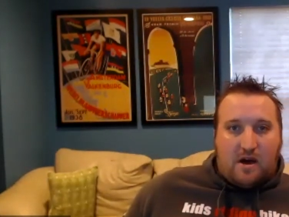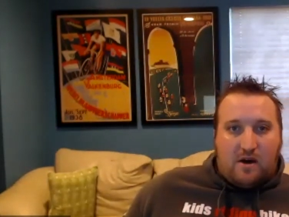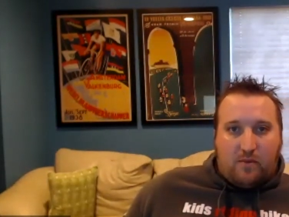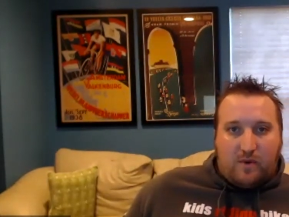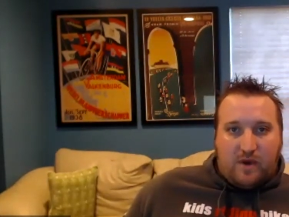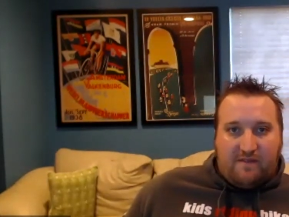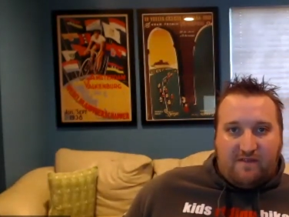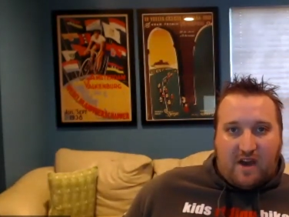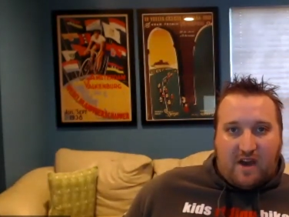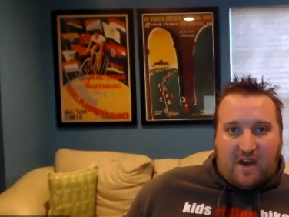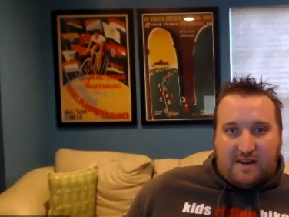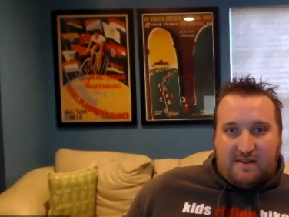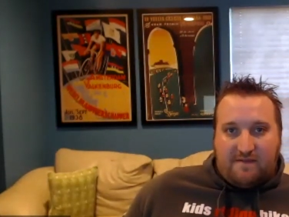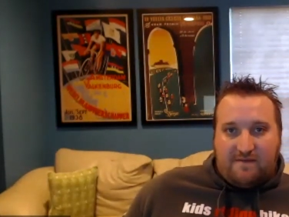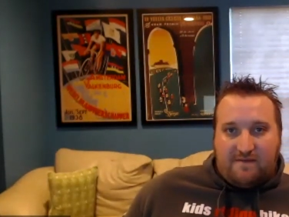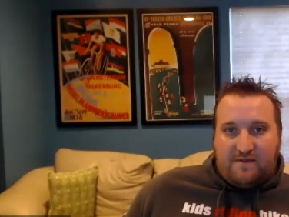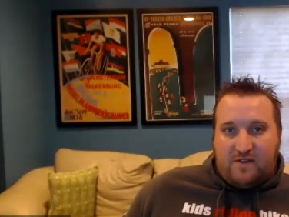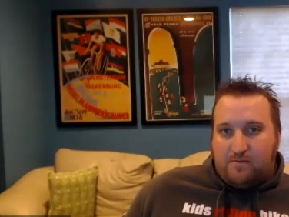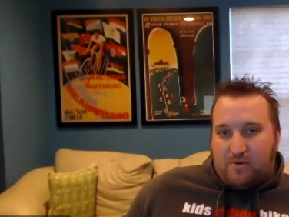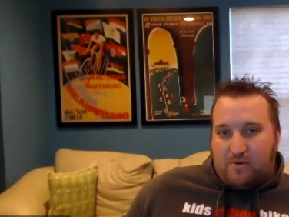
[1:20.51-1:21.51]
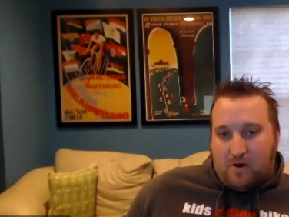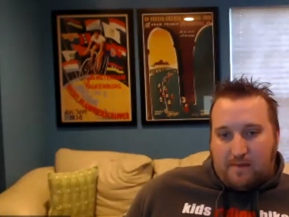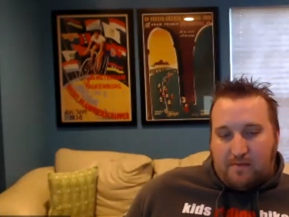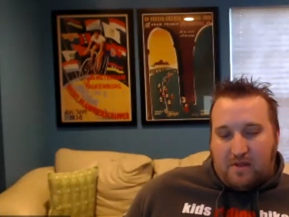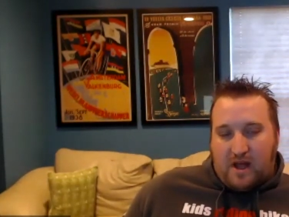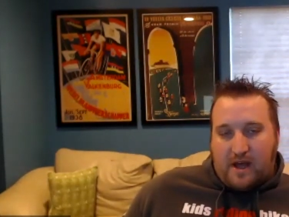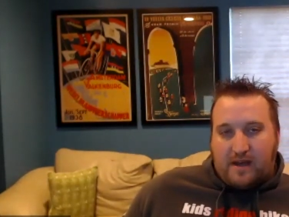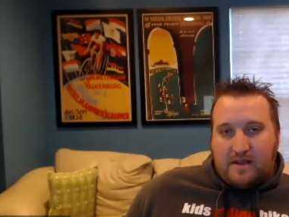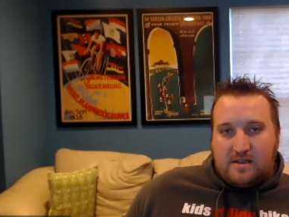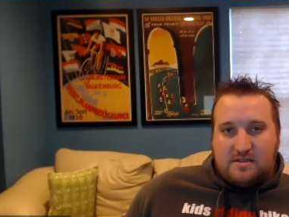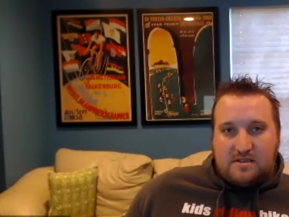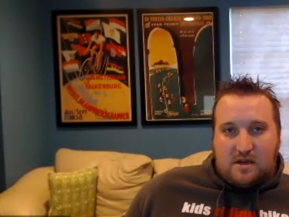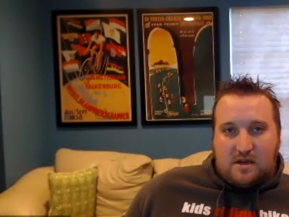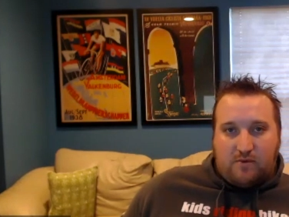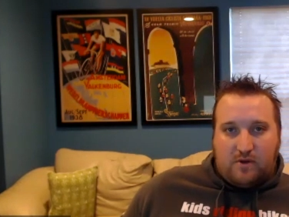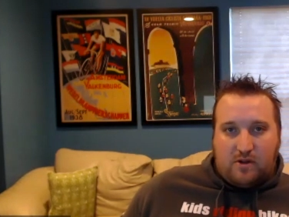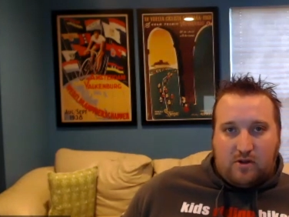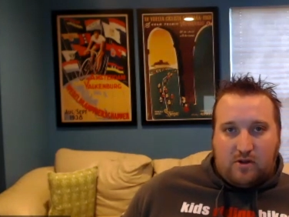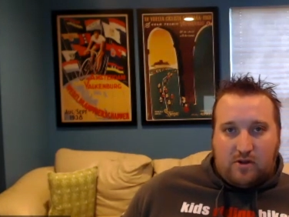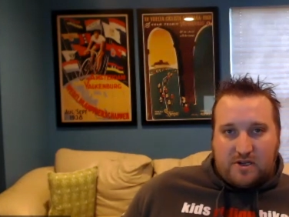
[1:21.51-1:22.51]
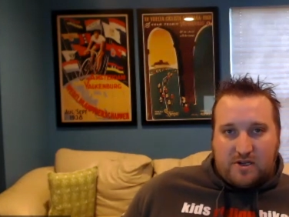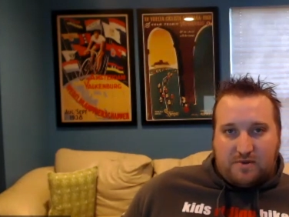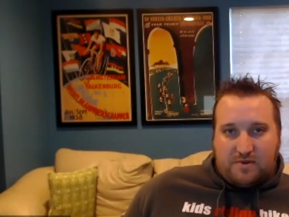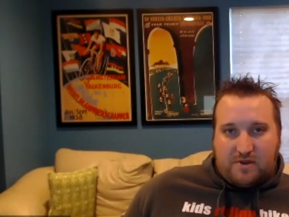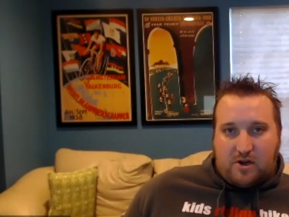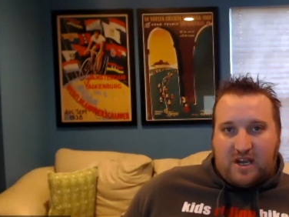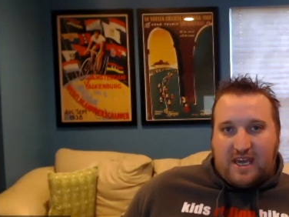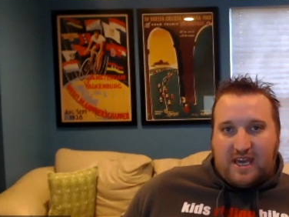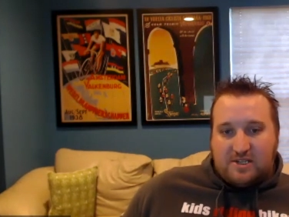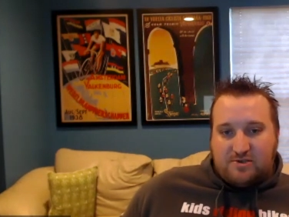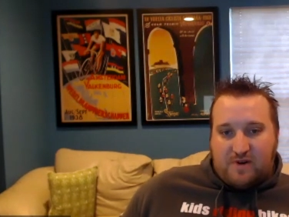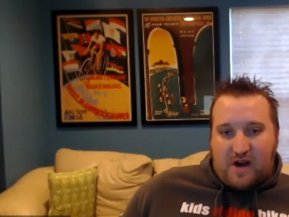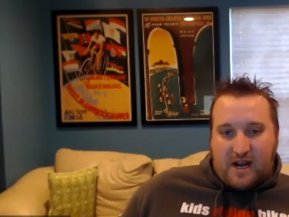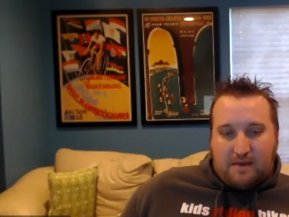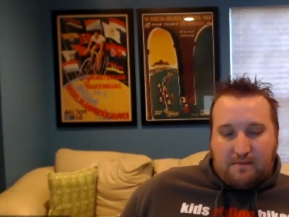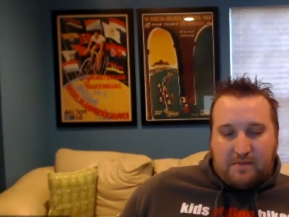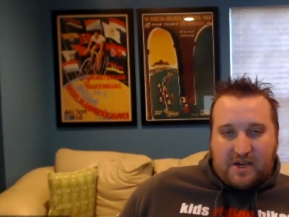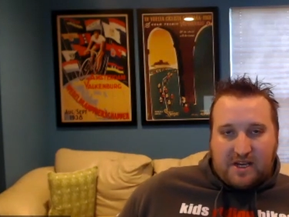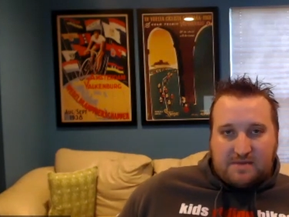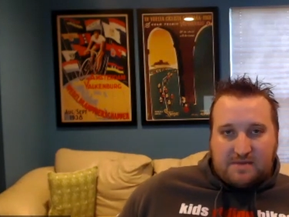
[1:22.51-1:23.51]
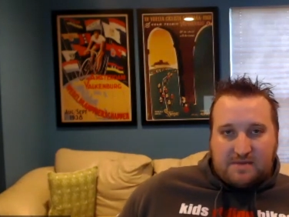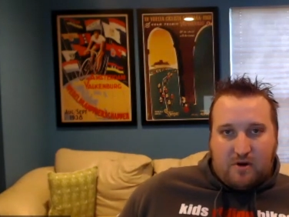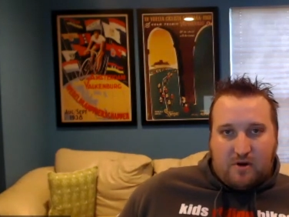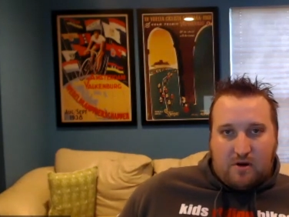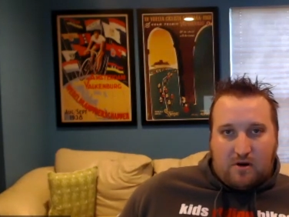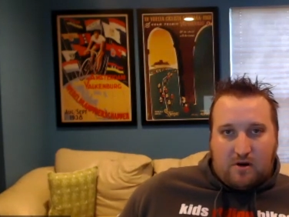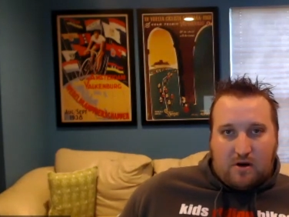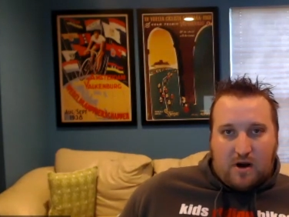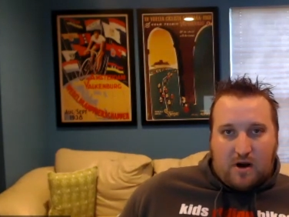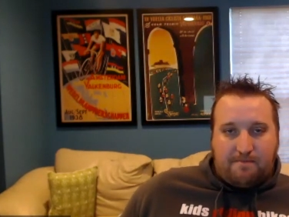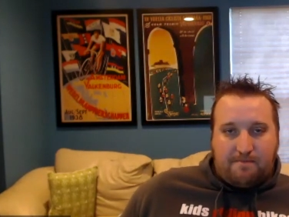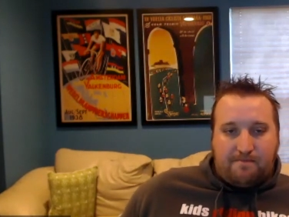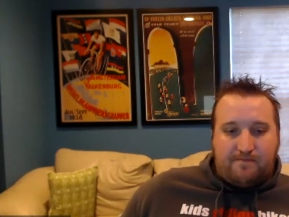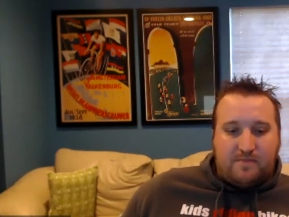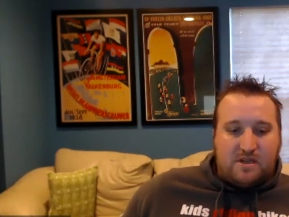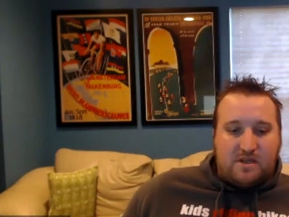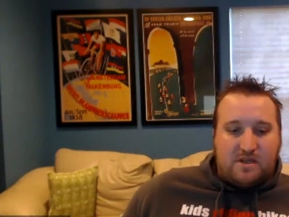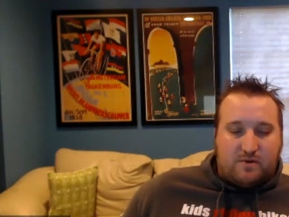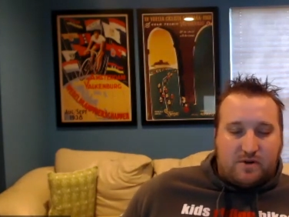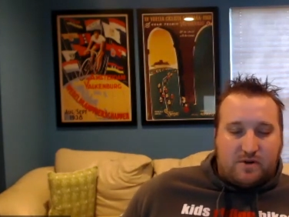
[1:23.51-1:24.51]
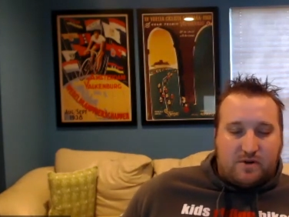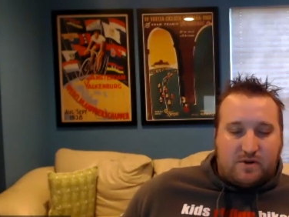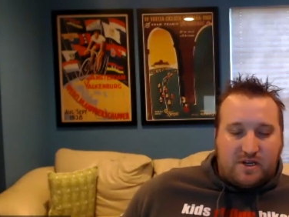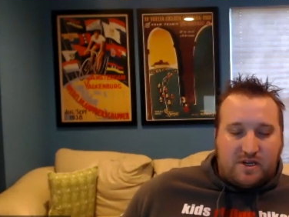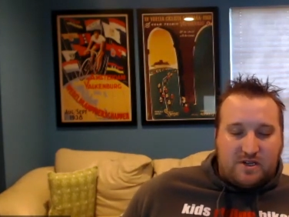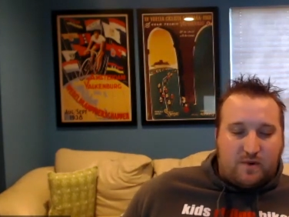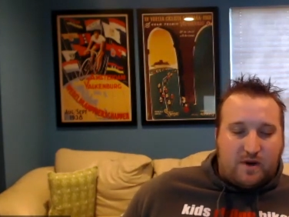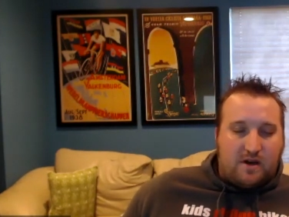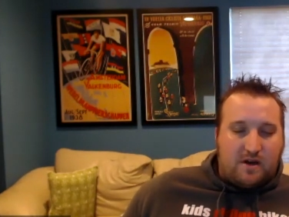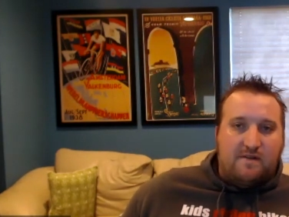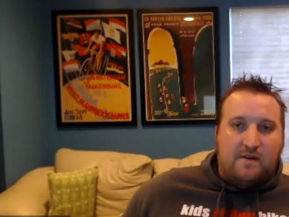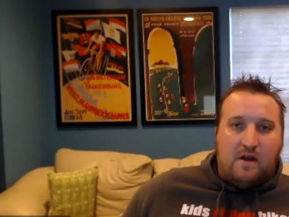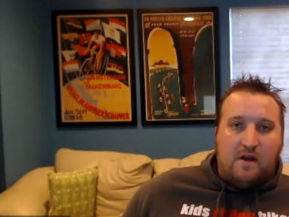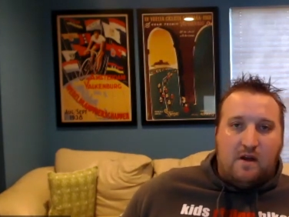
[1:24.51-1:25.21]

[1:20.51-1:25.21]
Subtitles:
We got a few program lines. We launched with our Kids Riding Bikes program in 2012